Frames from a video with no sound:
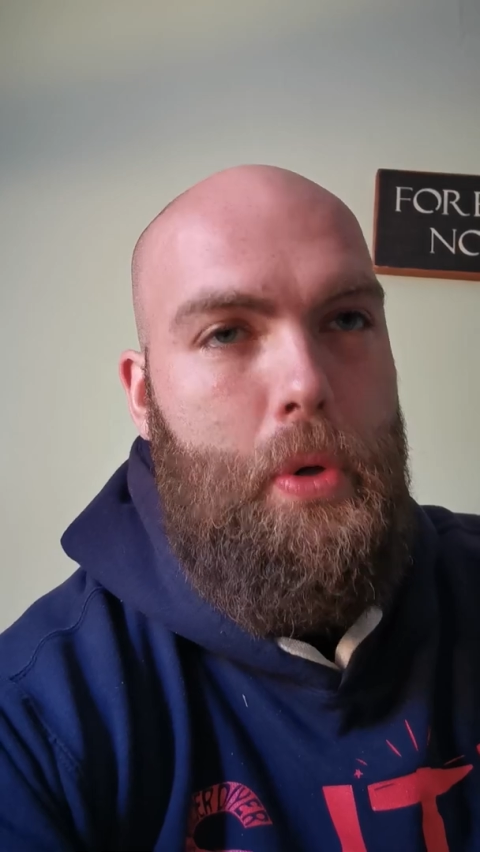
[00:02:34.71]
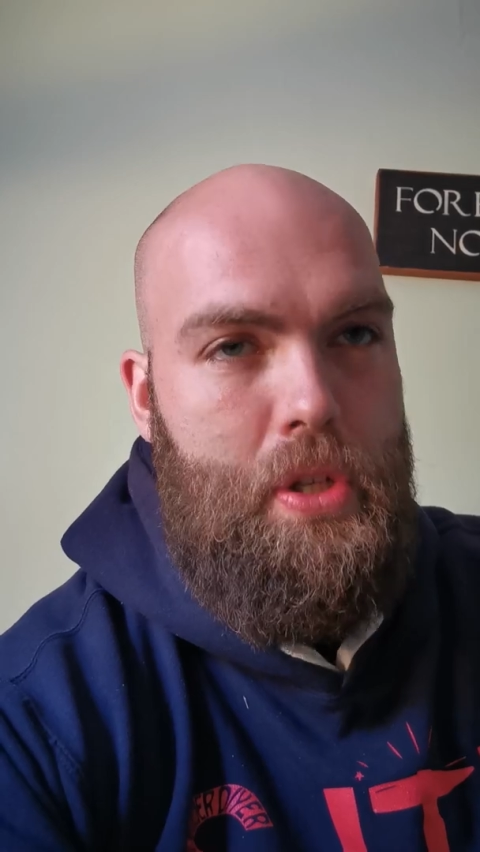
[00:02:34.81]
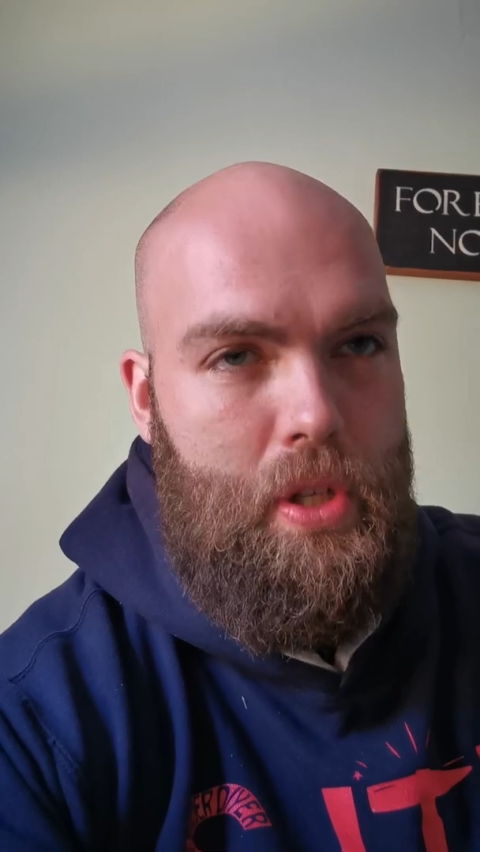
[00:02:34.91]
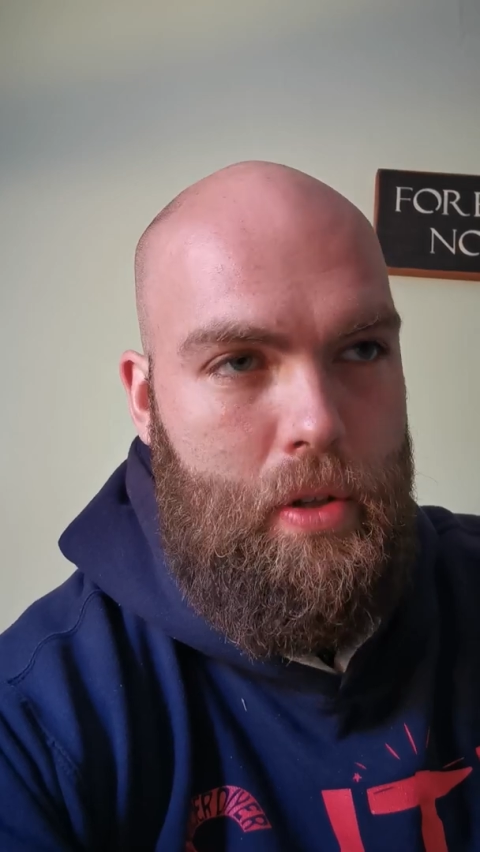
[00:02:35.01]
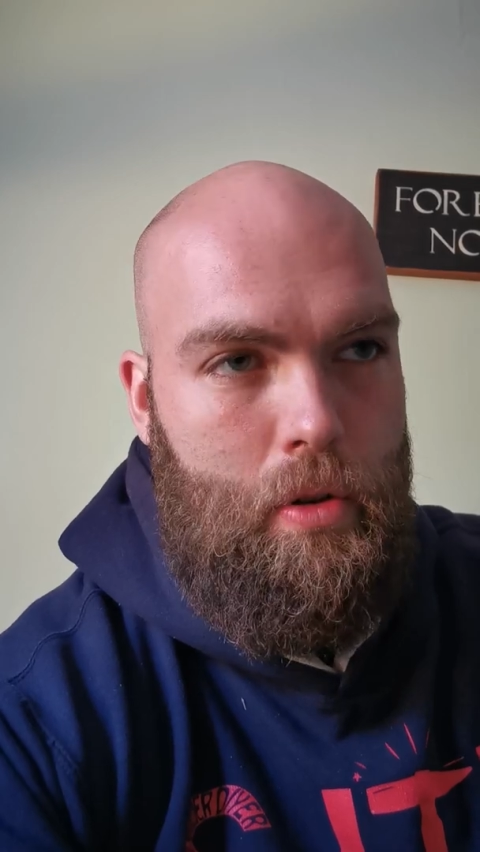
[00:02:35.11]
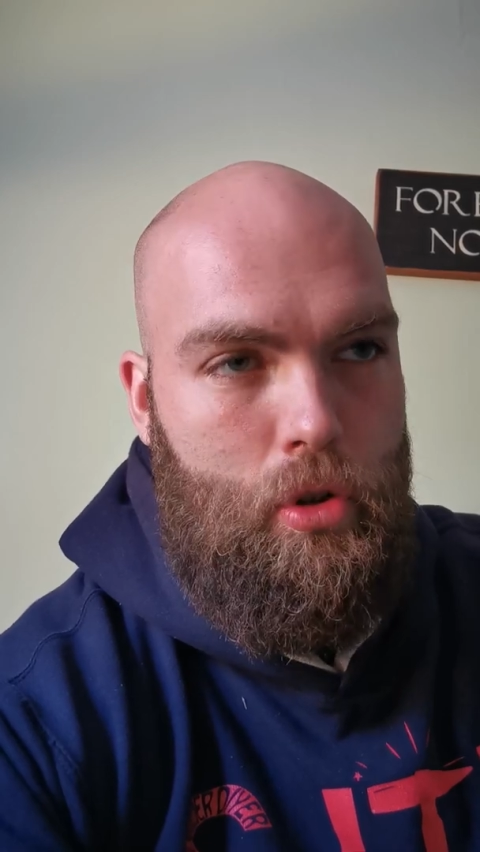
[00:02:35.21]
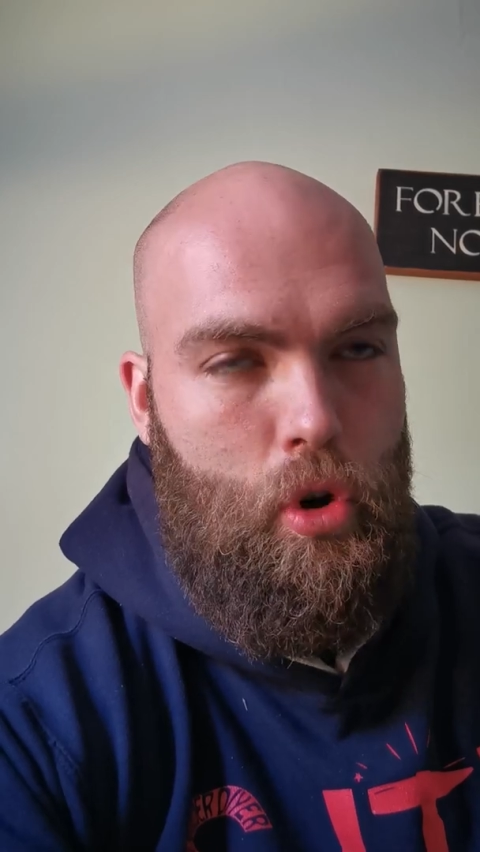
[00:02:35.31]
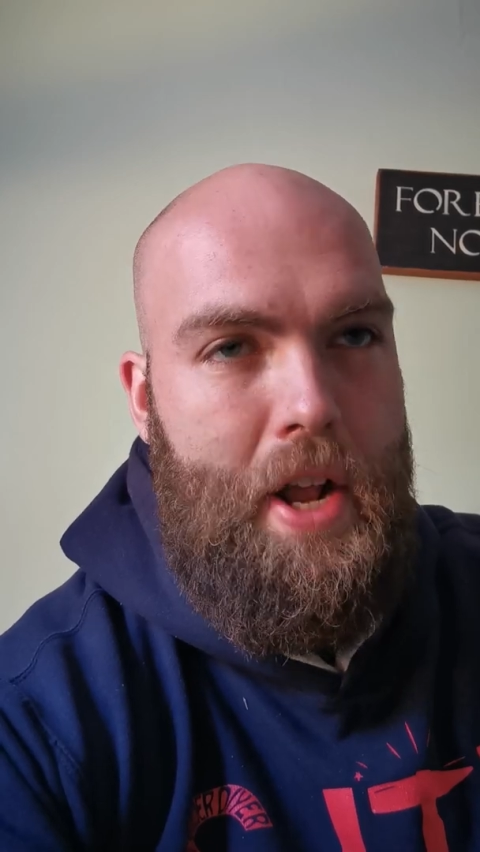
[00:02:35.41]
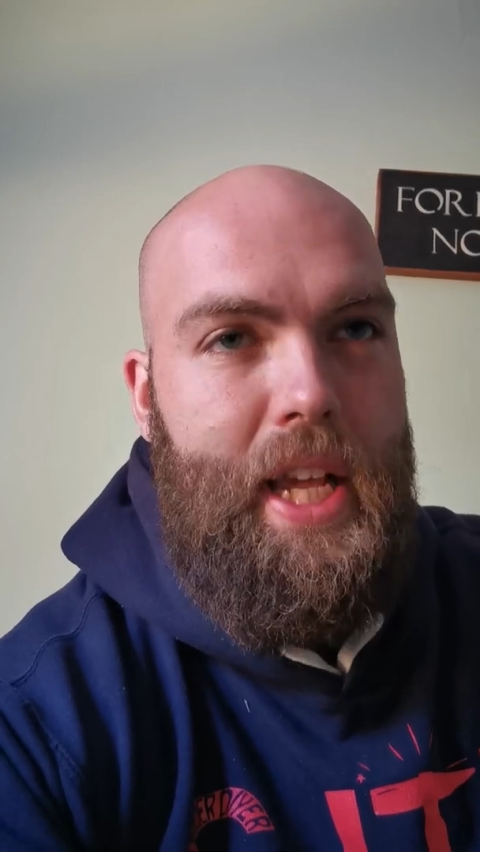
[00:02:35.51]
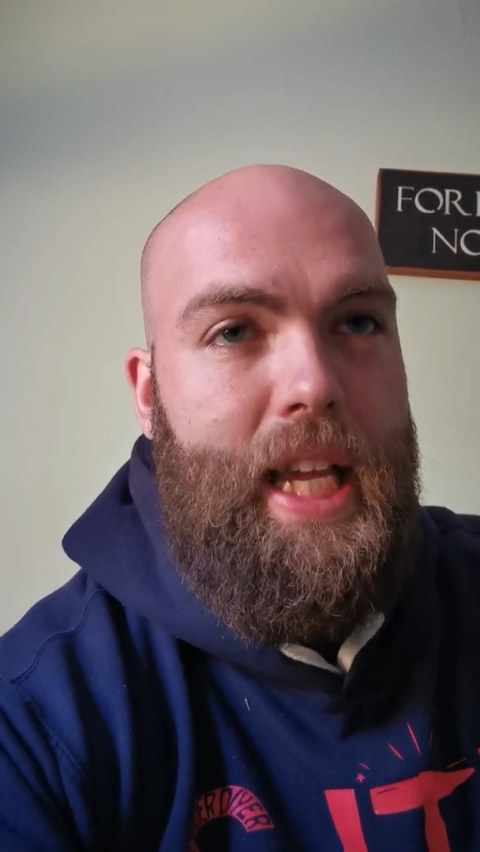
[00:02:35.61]
was
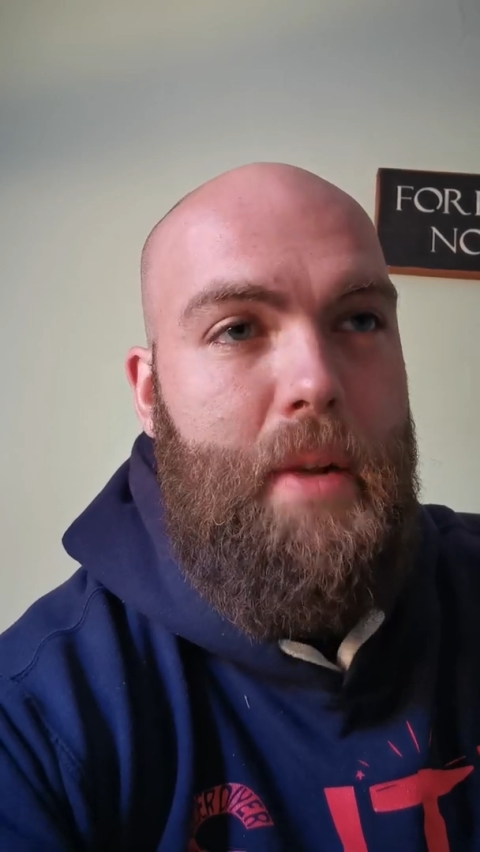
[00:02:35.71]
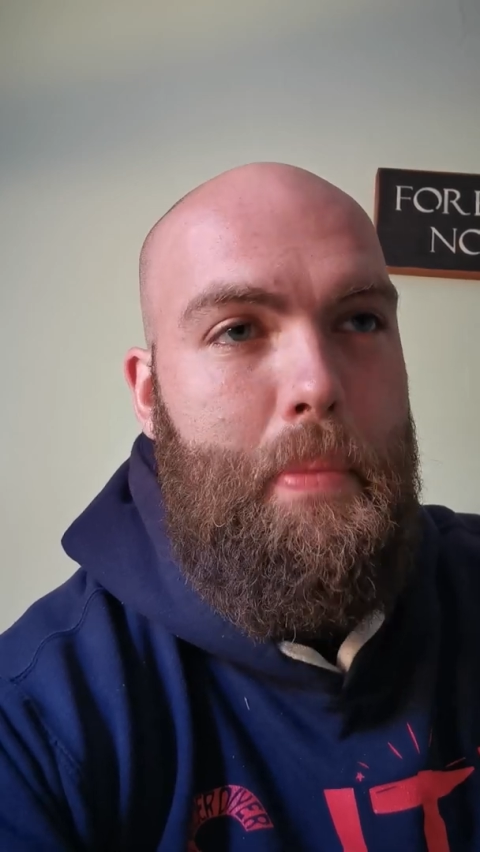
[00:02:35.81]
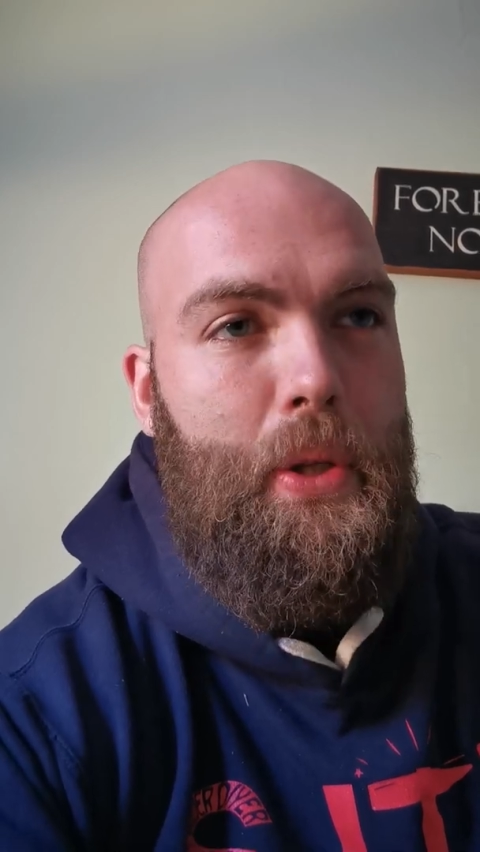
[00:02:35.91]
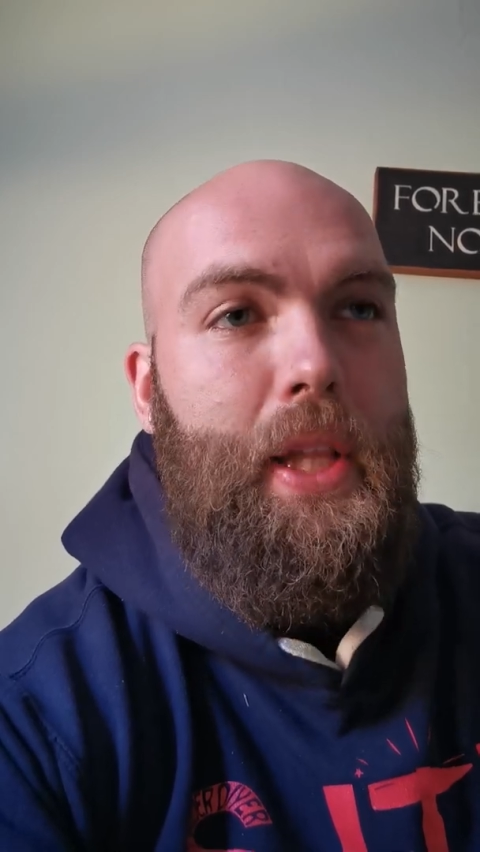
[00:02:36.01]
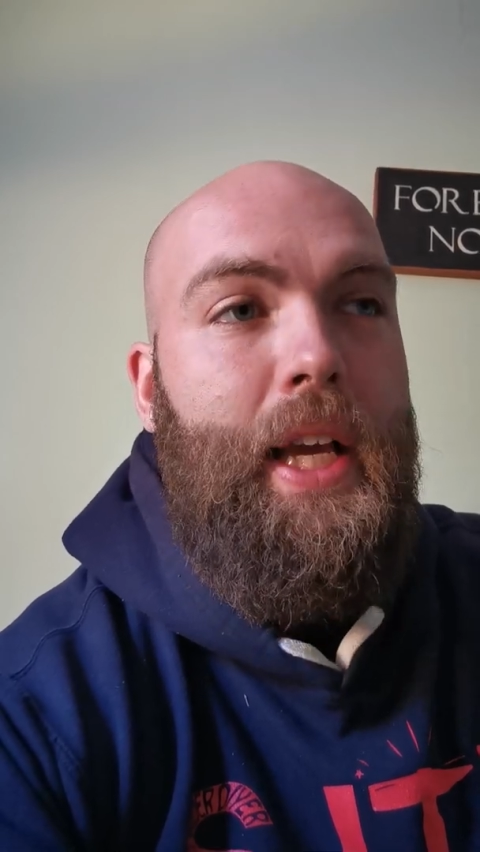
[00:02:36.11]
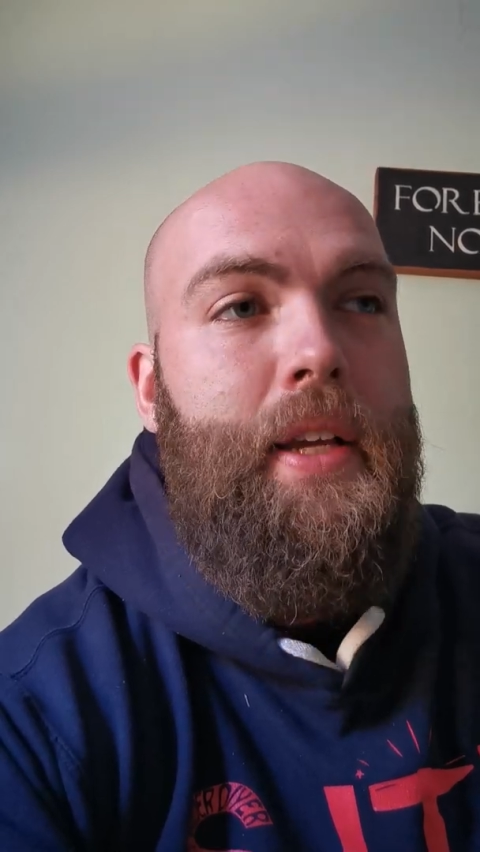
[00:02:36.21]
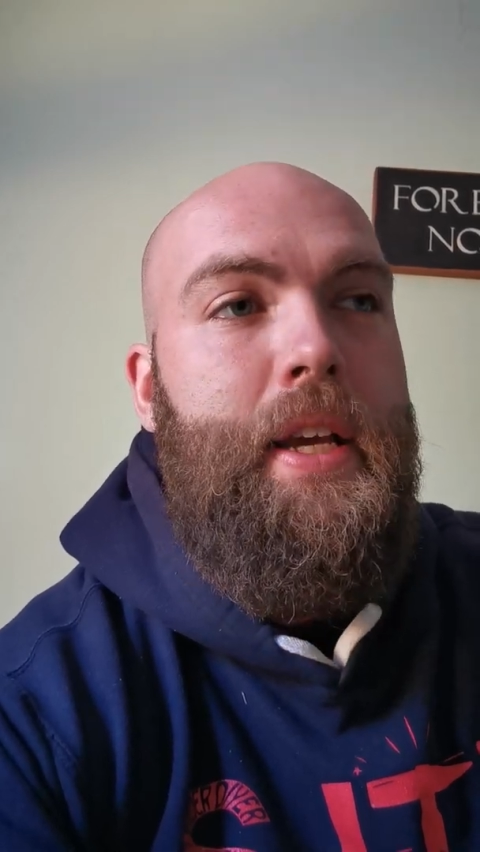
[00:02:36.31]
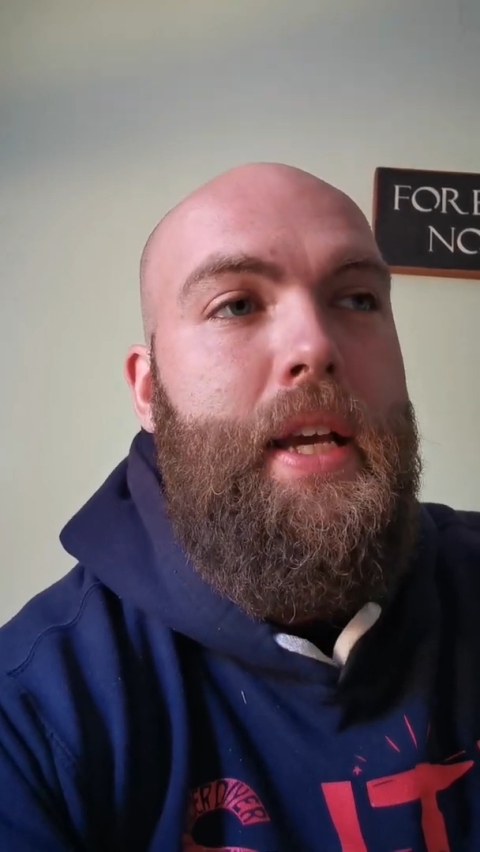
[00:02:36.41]
trying to get a building